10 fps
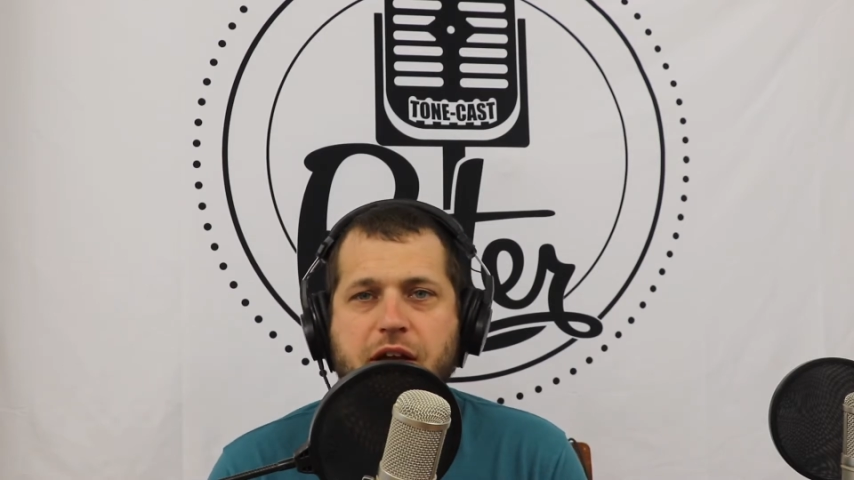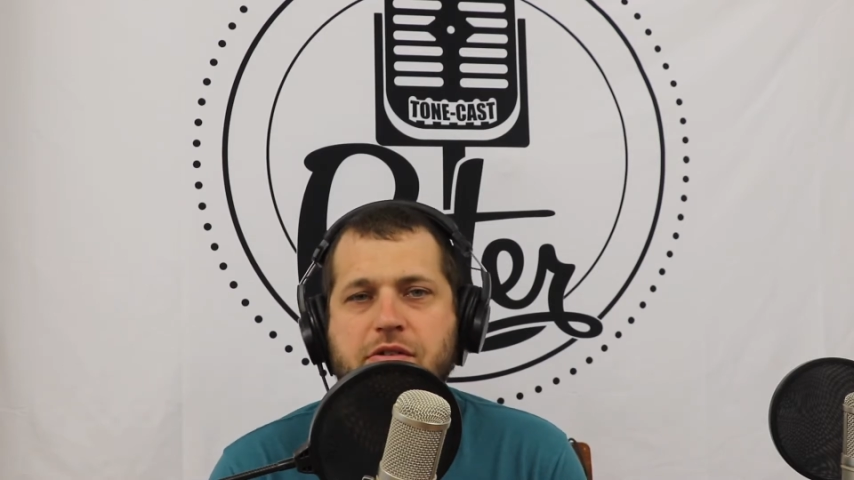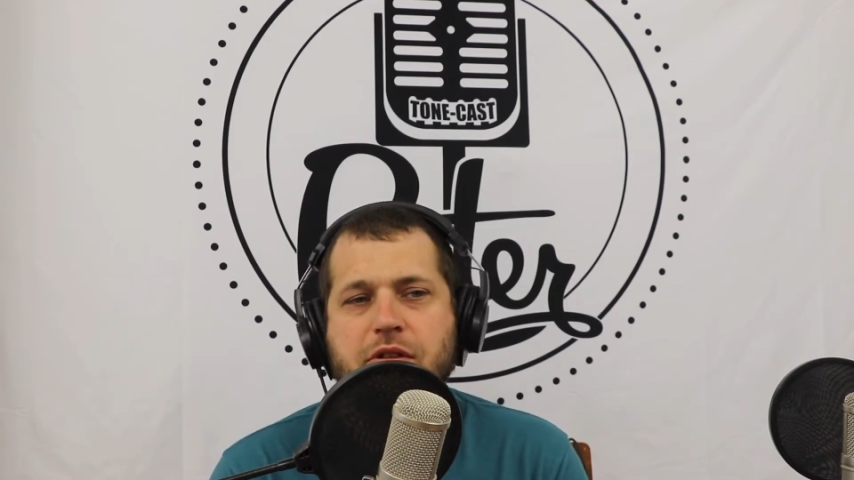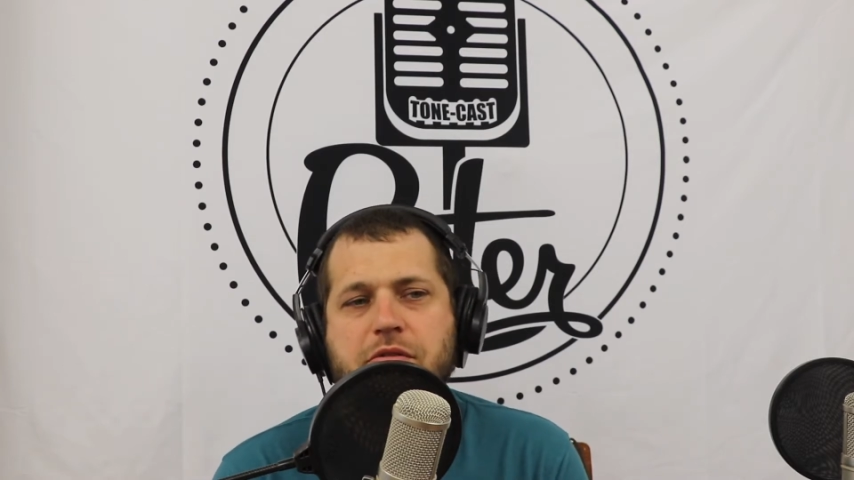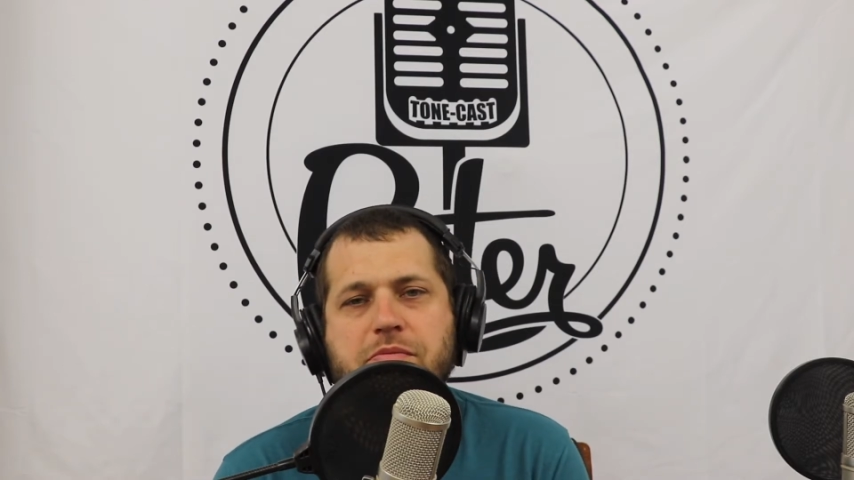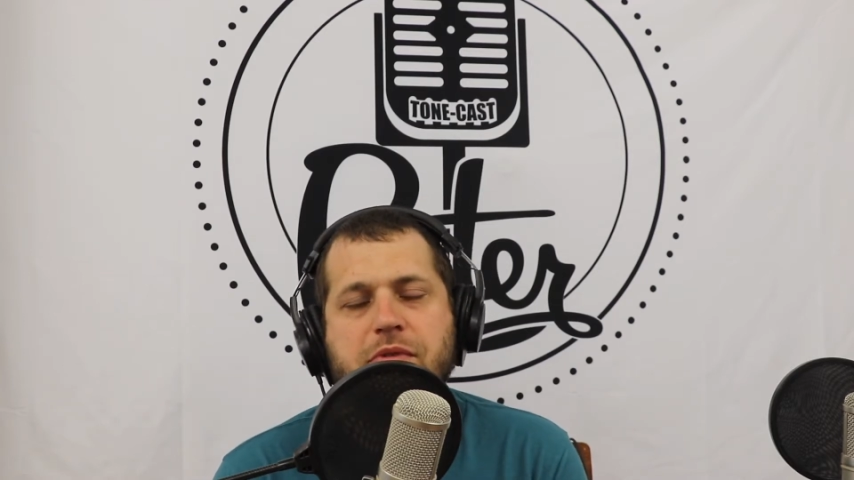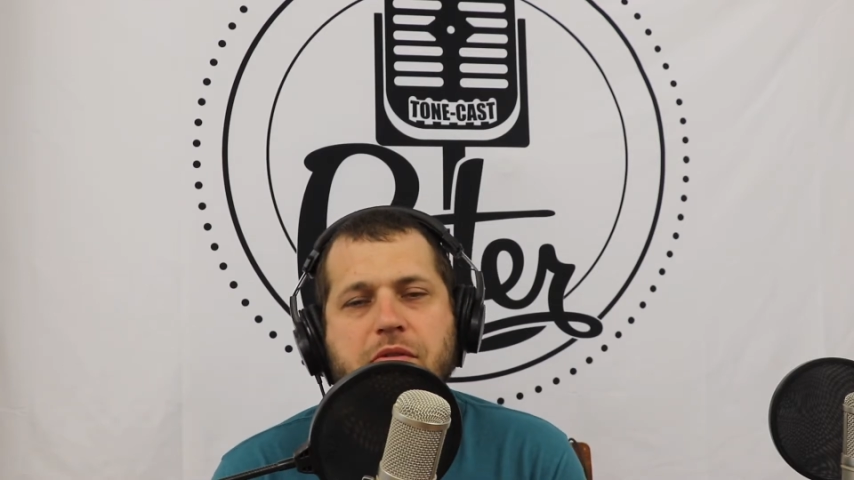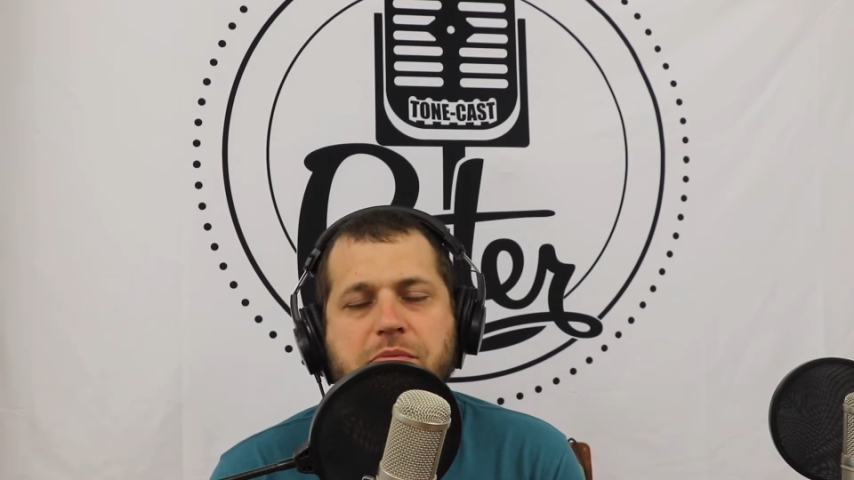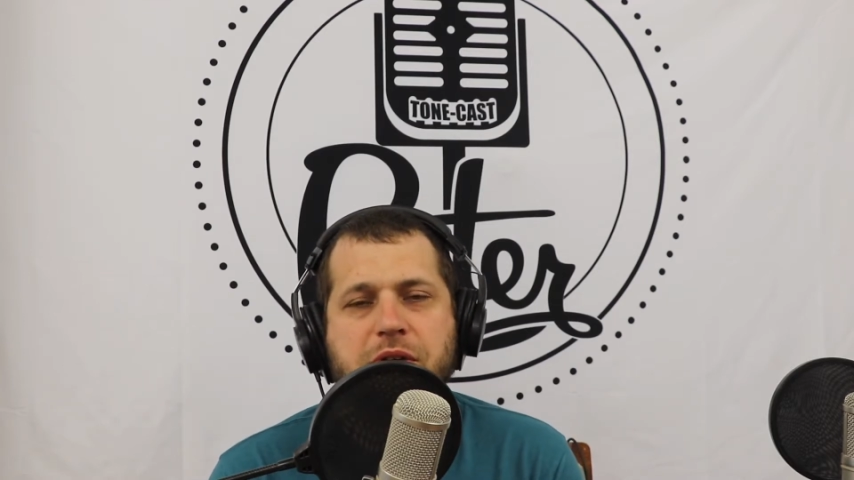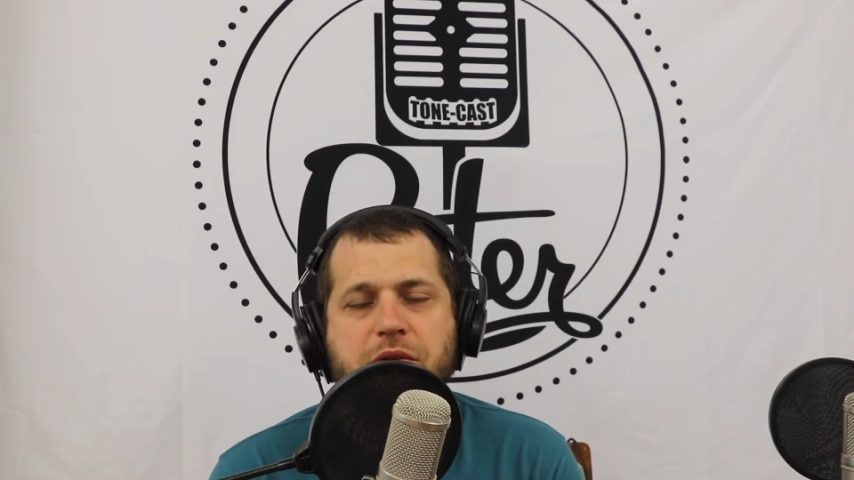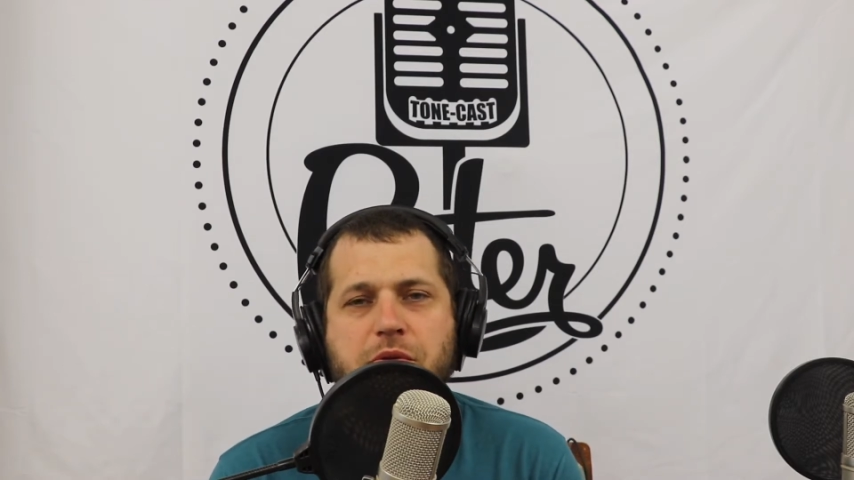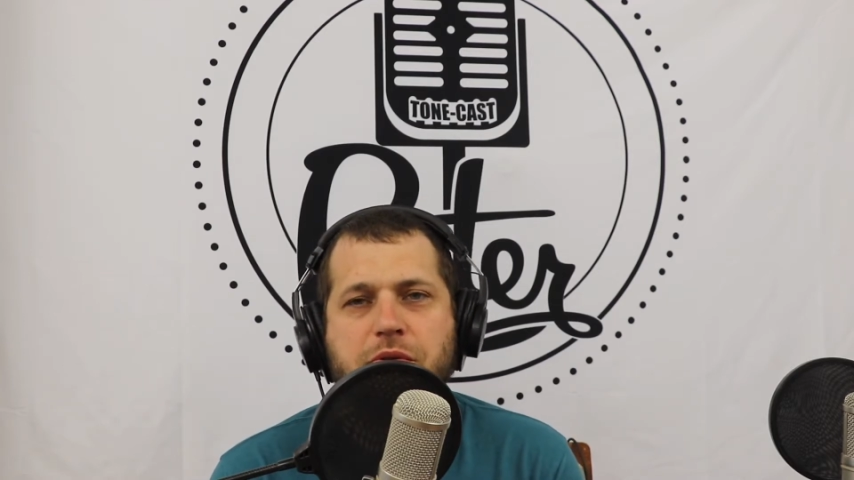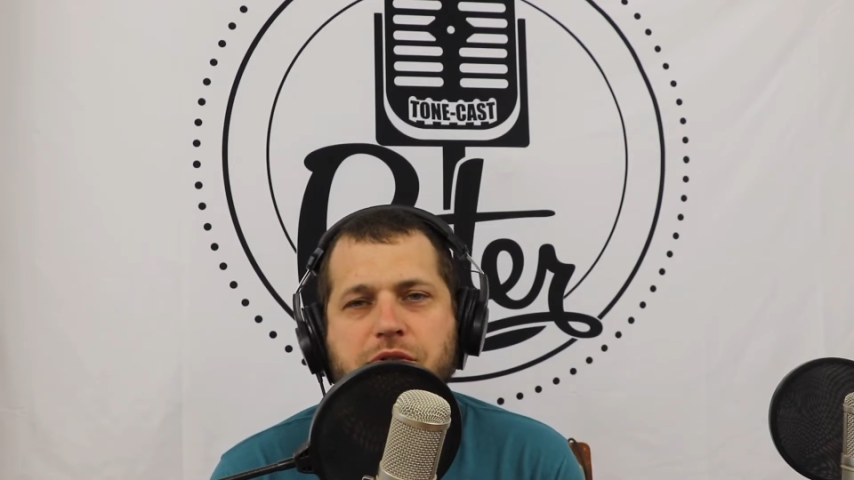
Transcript: So that was that was pretty cool.